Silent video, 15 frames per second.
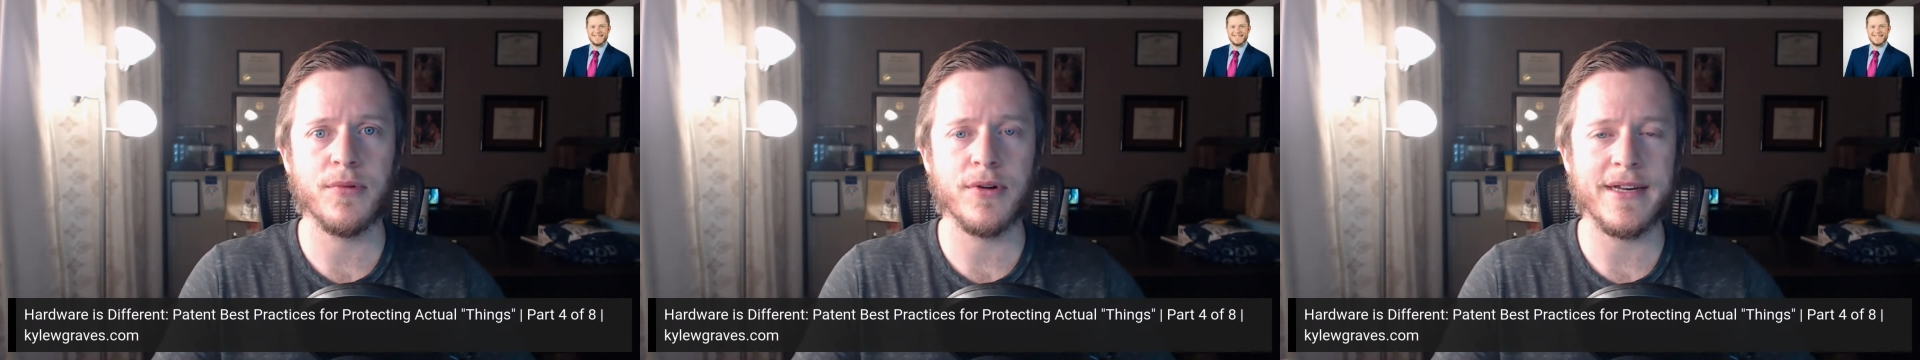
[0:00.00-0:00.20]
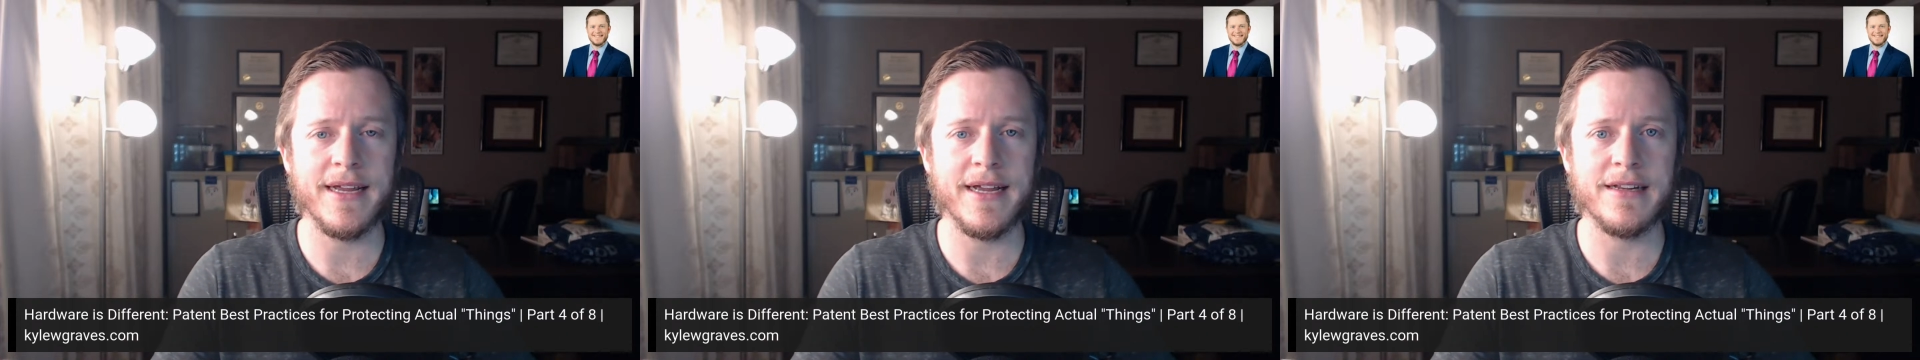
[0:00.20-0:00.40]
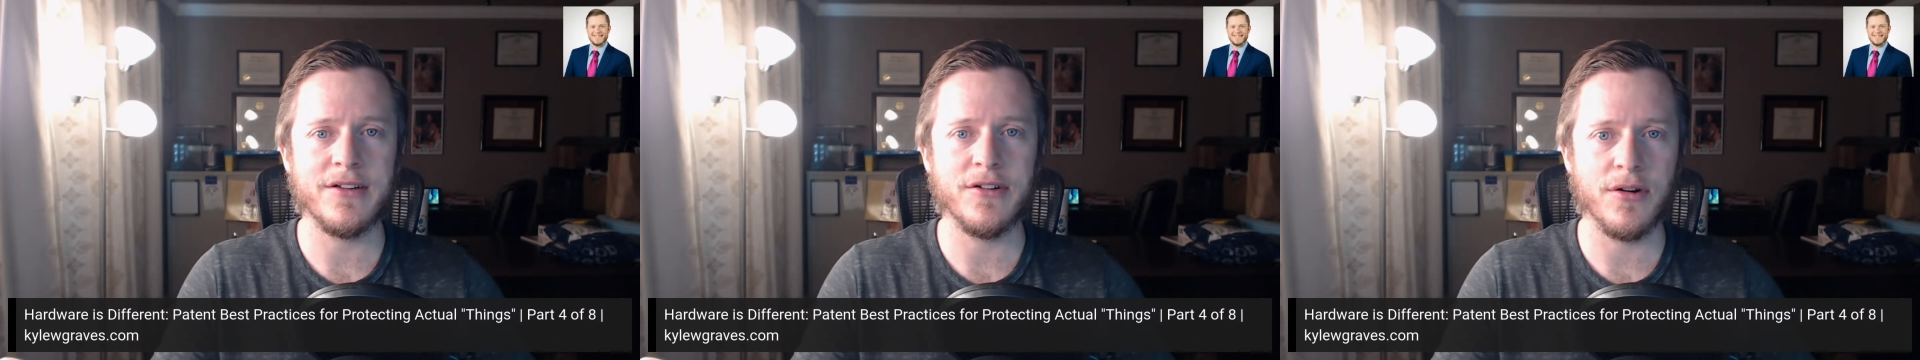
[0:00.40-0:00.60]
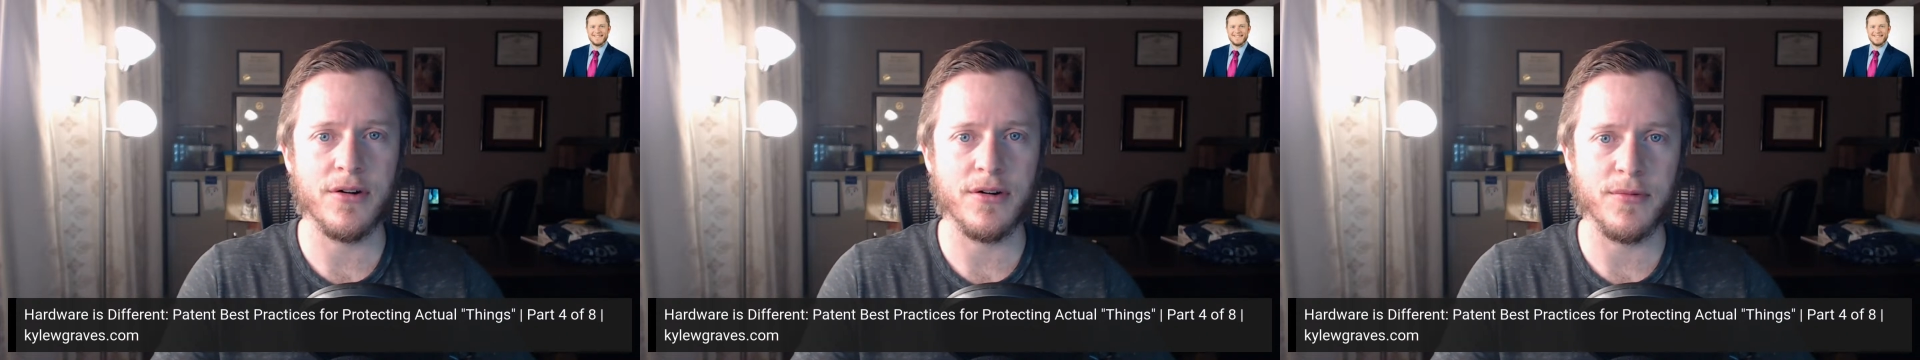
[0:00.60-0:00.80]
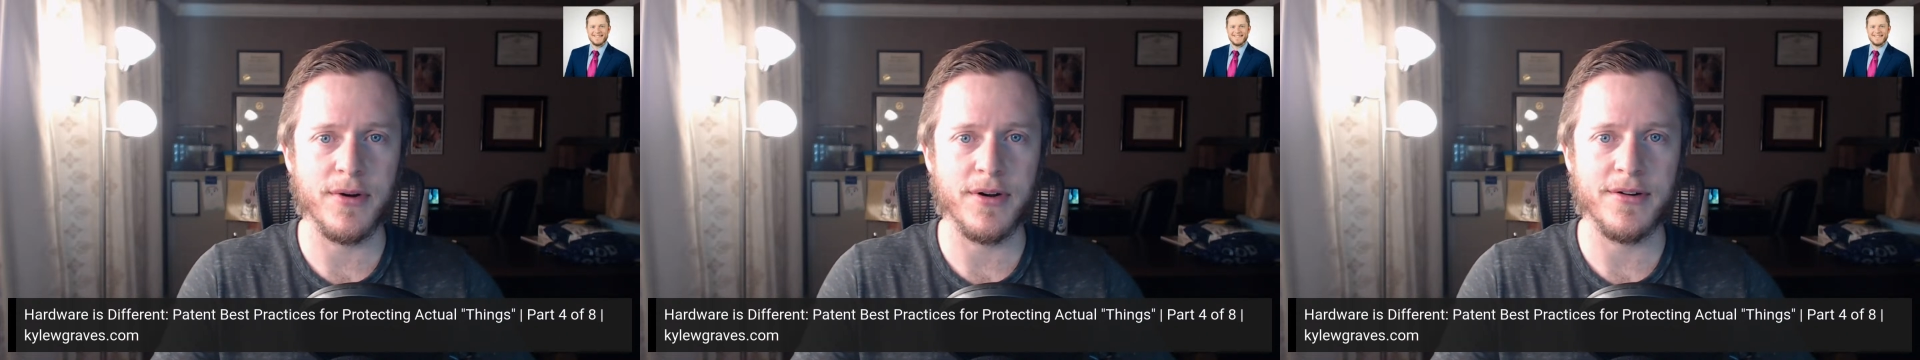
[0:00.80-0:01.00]
protect your
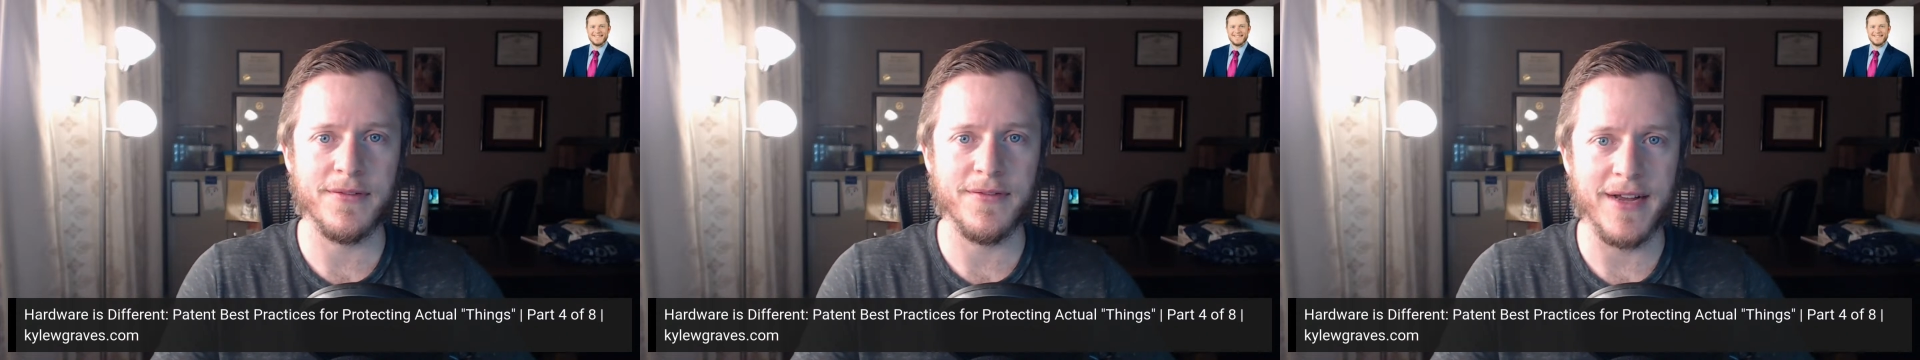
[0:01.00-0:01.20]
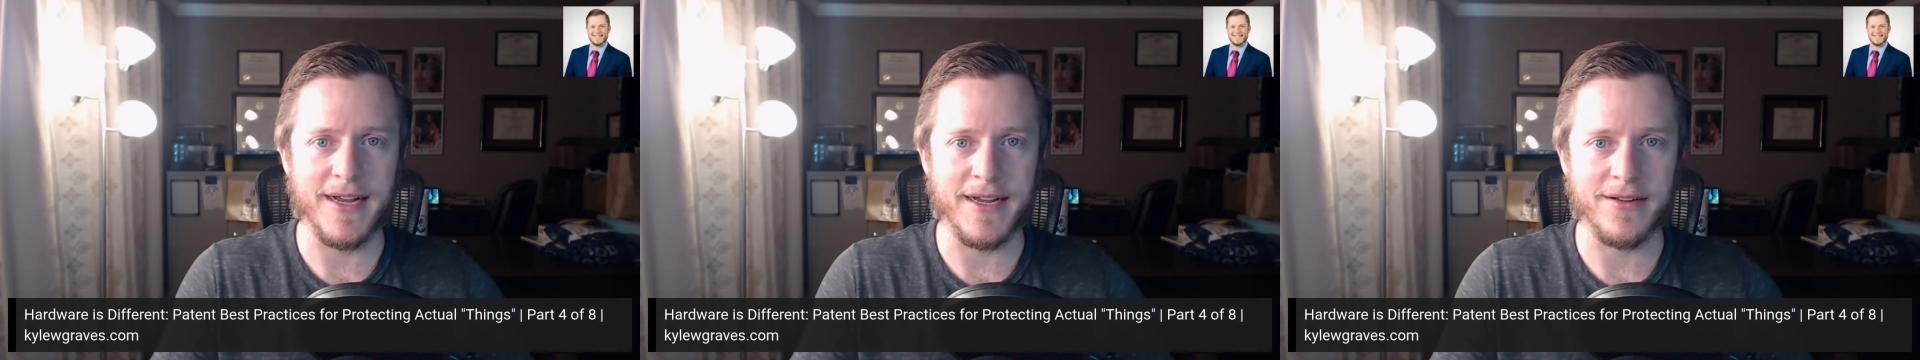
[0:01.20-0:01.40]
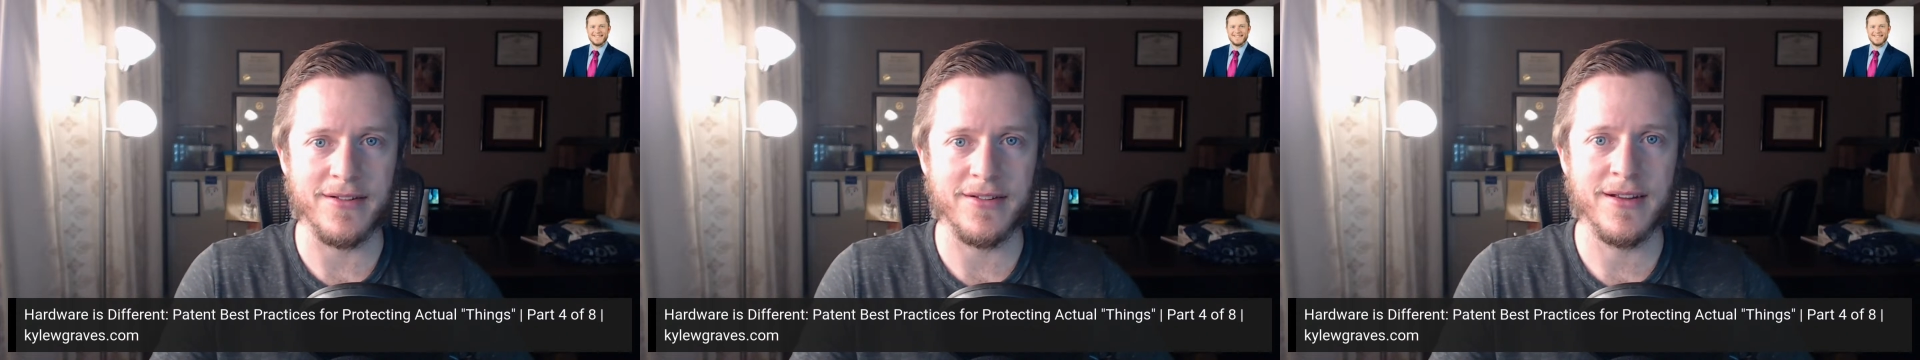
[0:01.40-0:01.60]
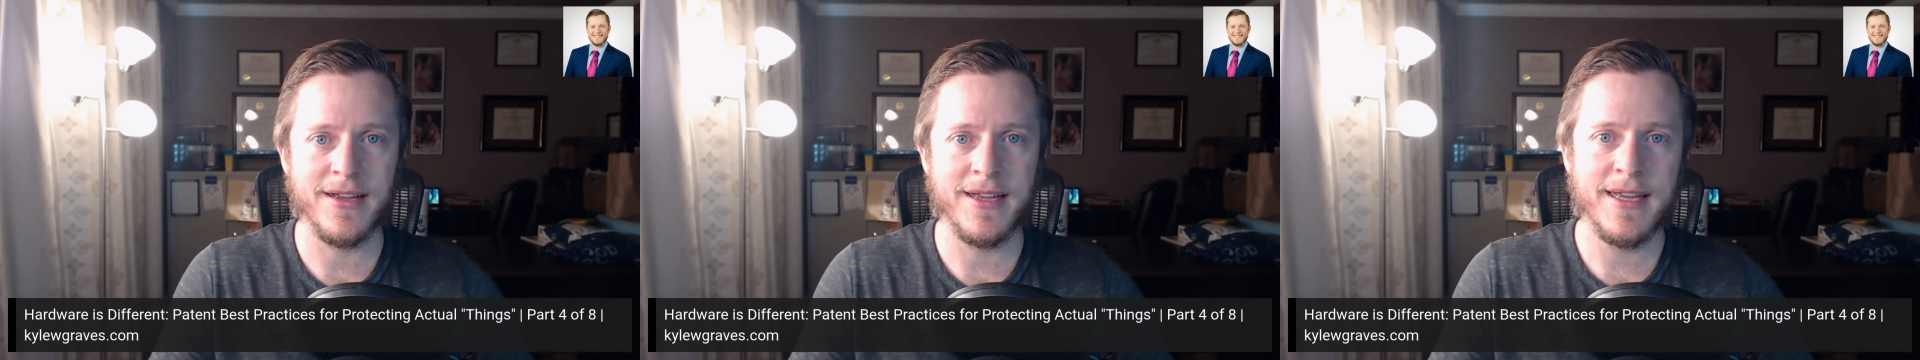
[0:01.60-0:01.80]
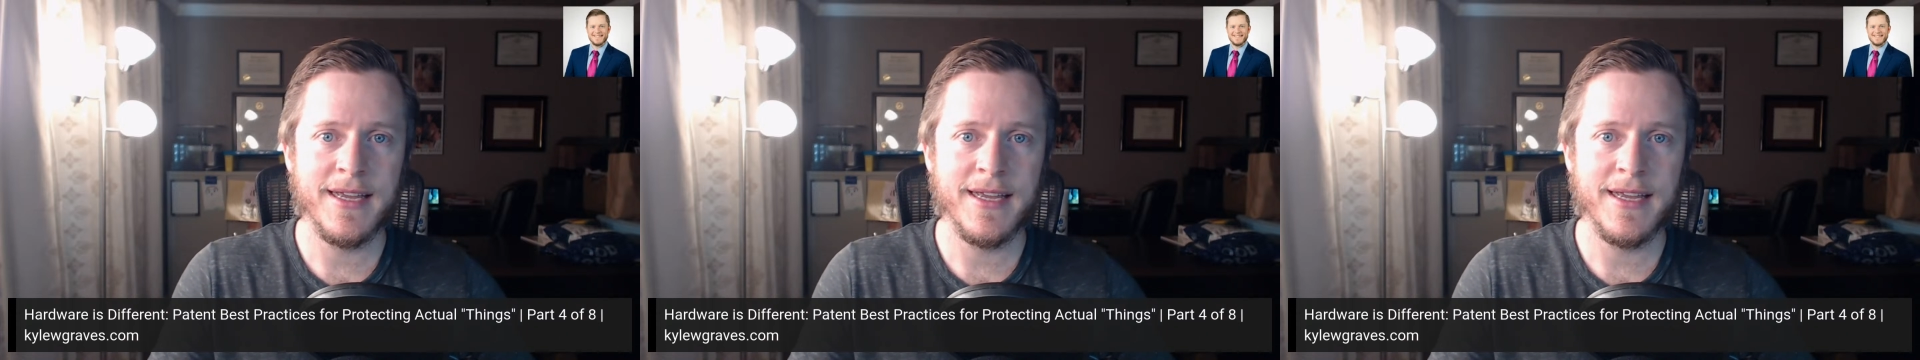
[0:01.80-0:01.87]
hardware device.